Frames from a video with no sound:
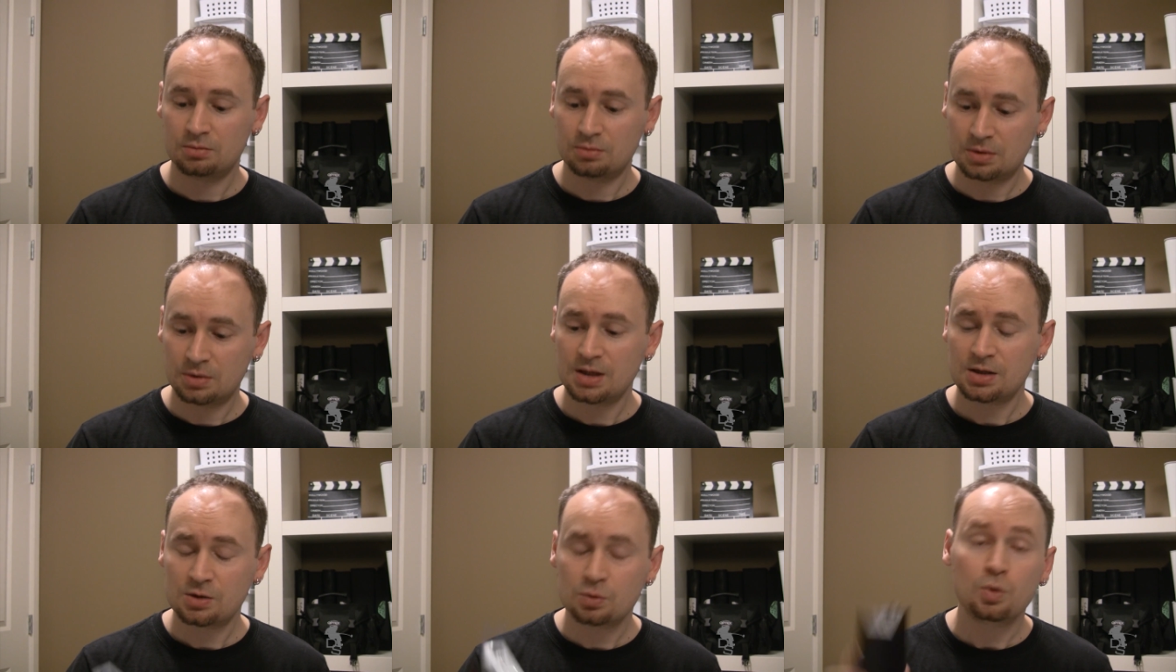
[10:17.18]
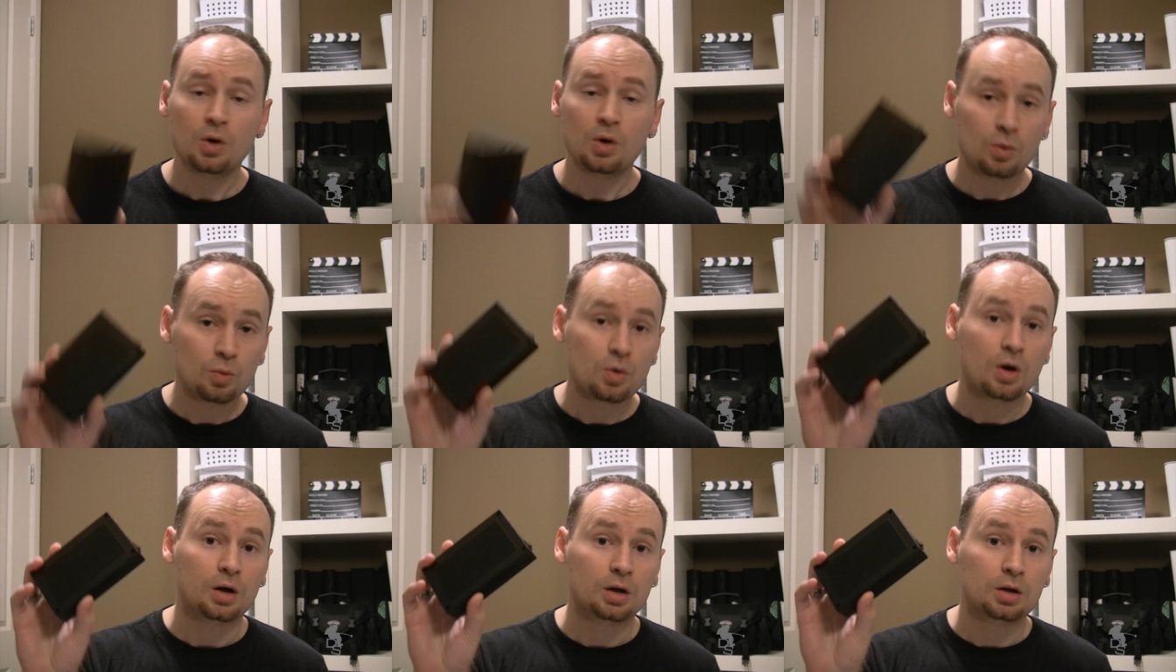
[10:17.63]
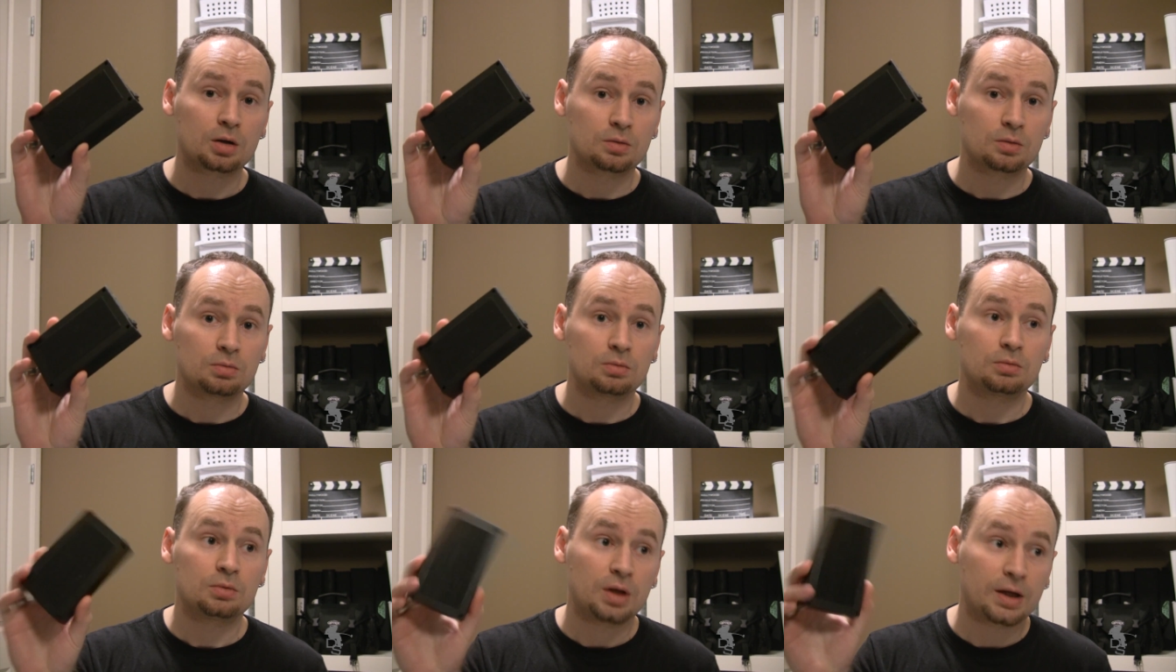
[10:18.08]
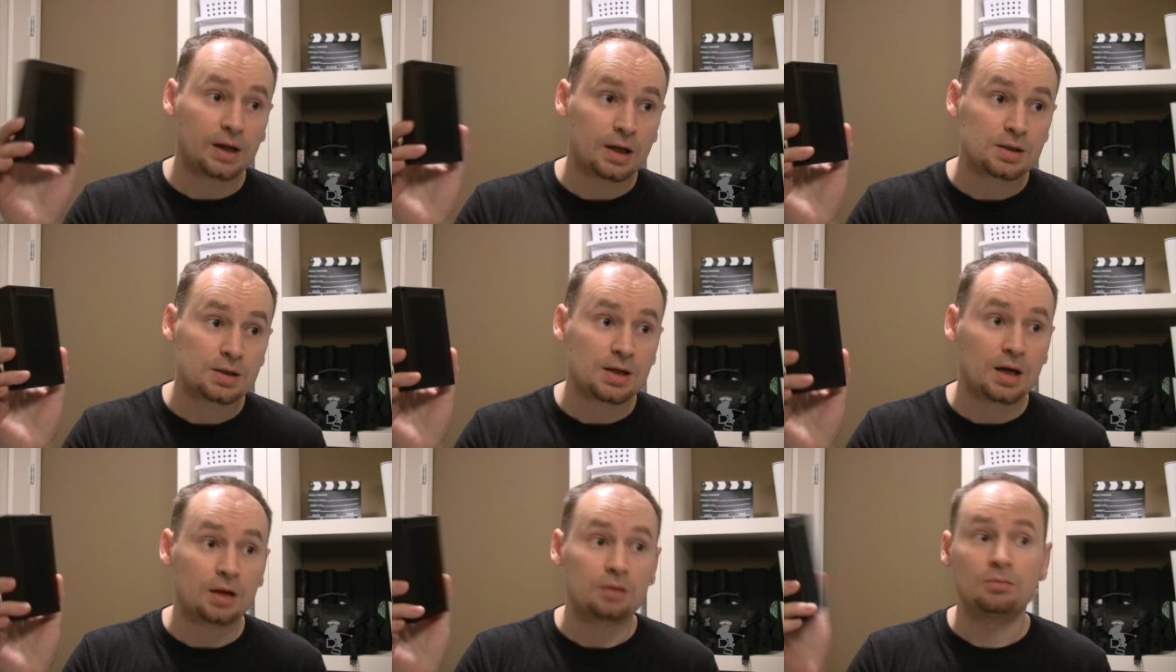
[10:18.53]
this will work. Like I
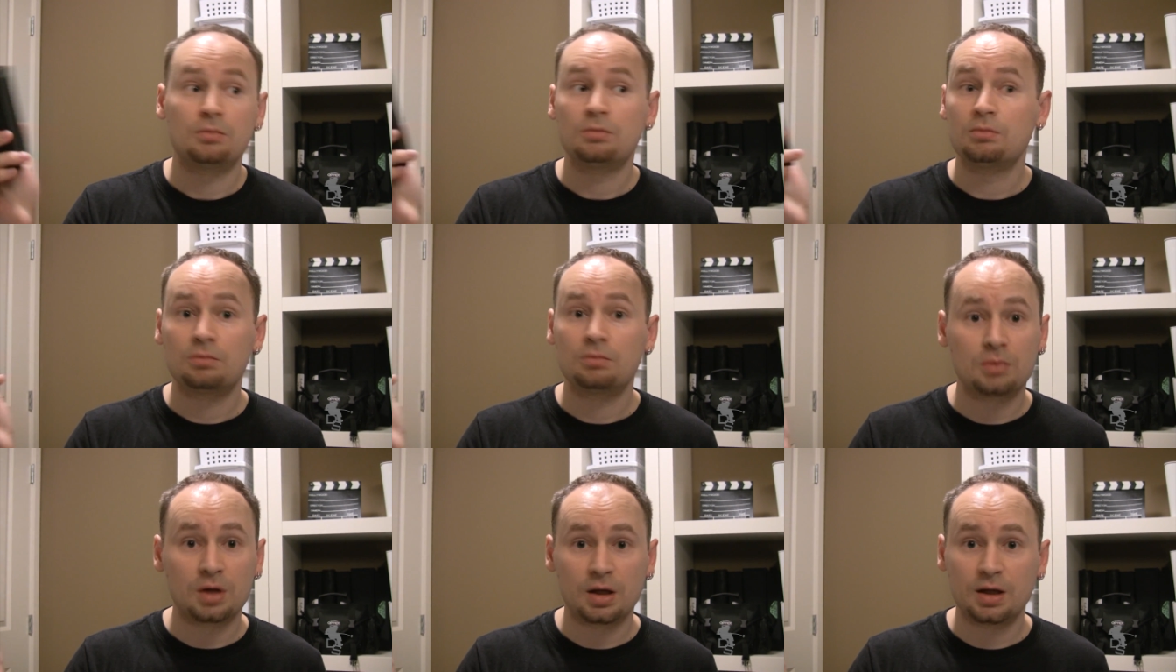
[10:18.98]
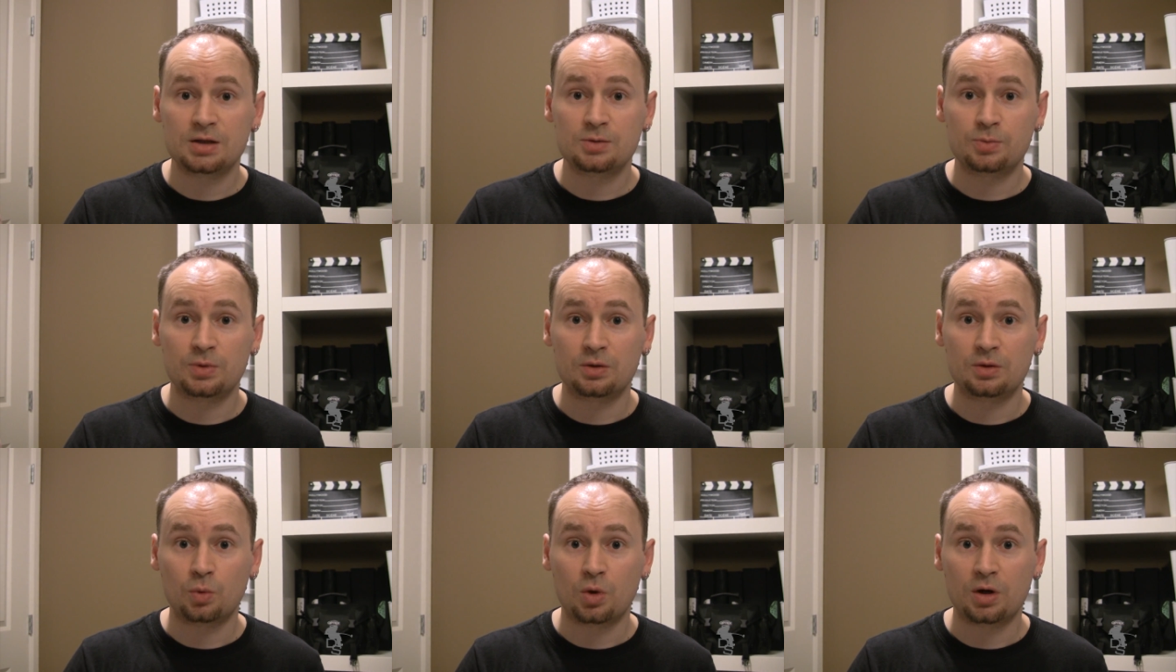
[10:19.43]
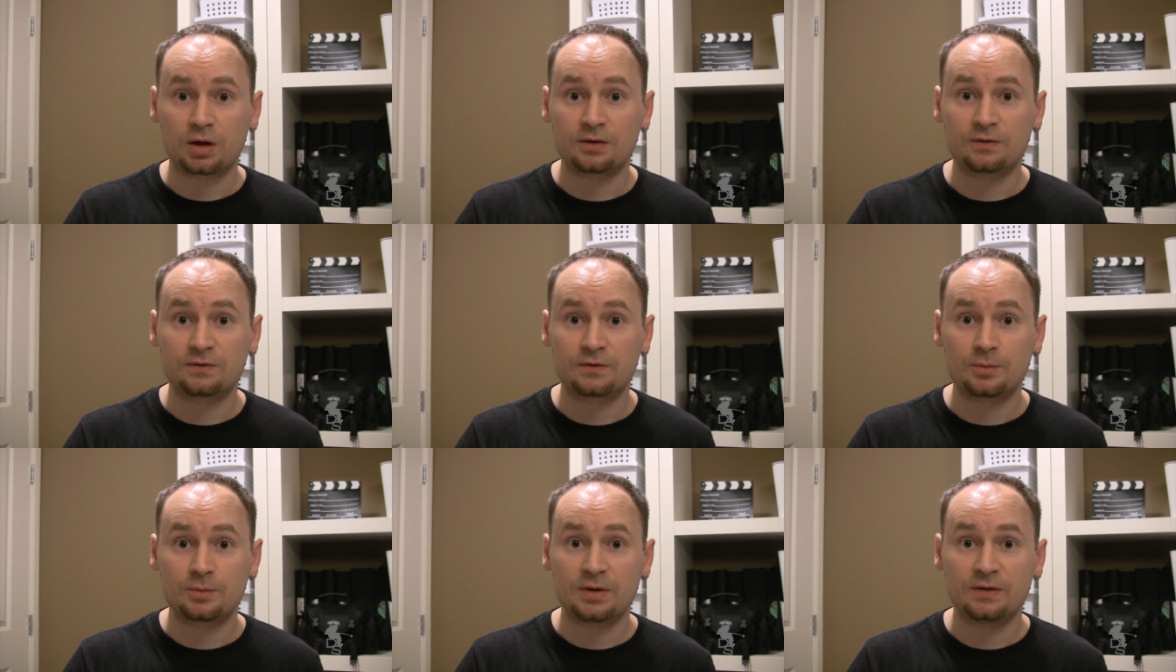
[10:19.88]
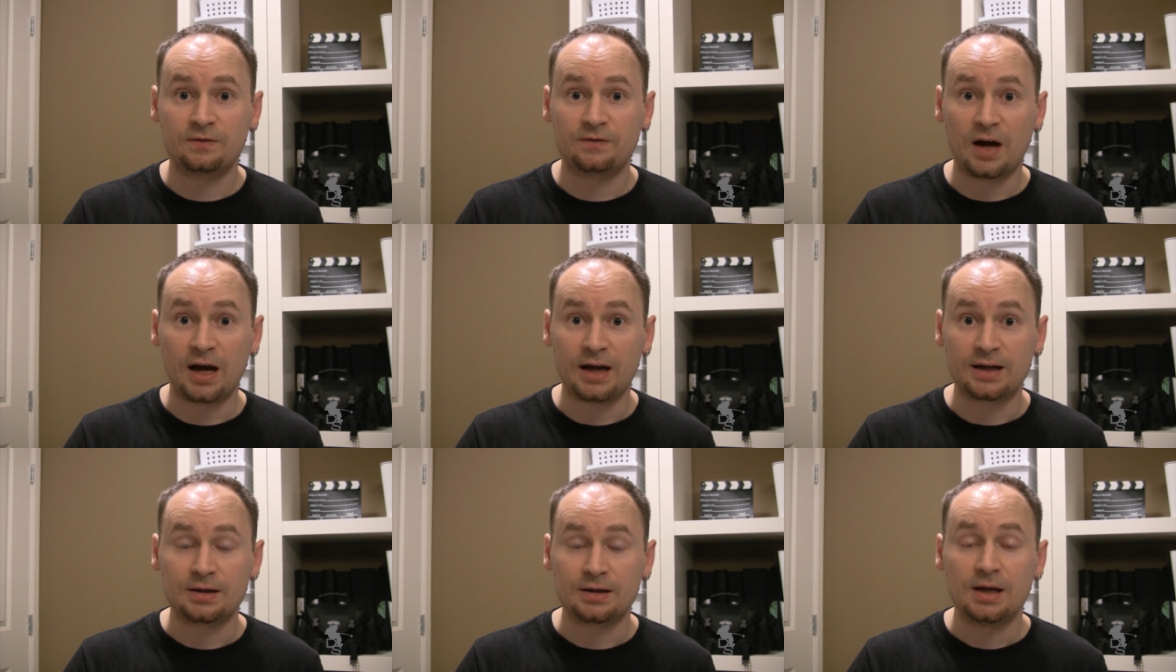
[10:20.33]
said, it's been working for me
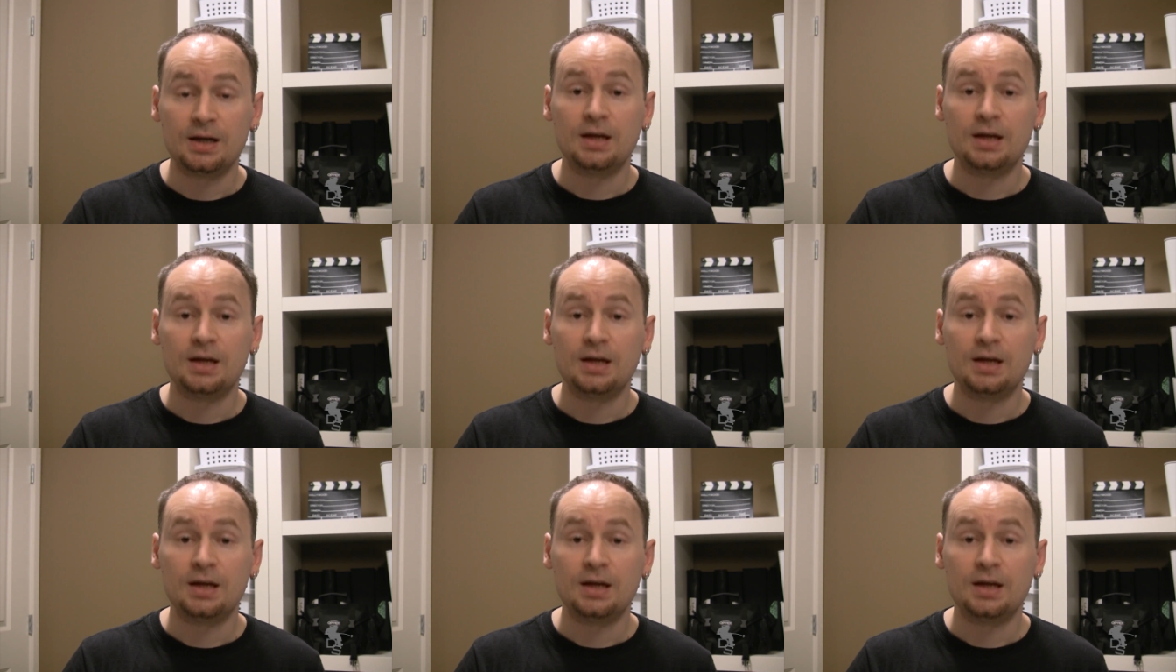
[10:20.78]
fine.